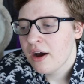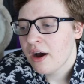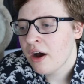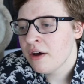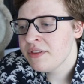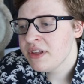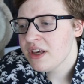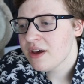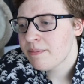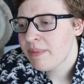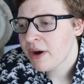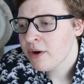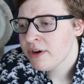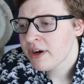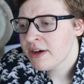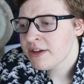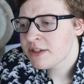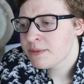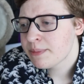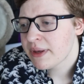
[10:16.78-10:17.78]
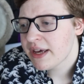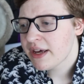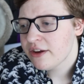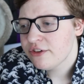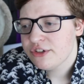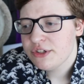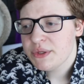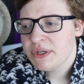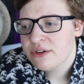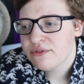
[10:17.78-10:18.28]
On the About Us
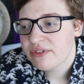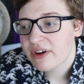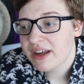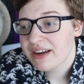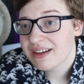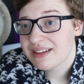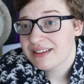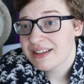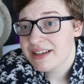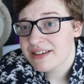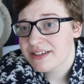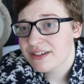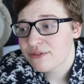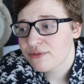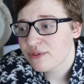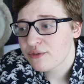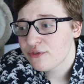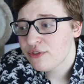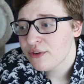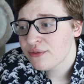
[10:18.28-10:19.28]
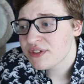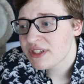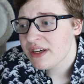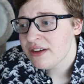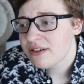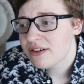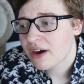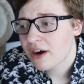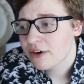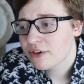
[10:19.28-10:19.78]
page, you can find a list of
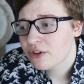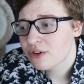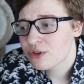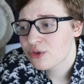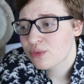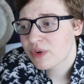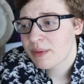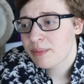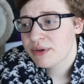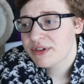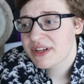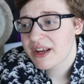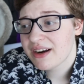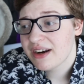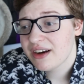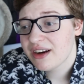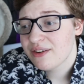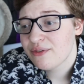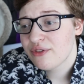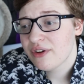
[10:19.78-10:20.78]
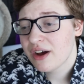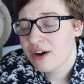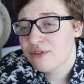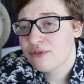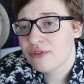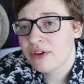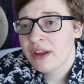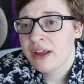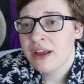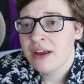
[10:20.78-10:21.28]
15 doctors representative
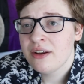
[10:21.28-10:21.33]
of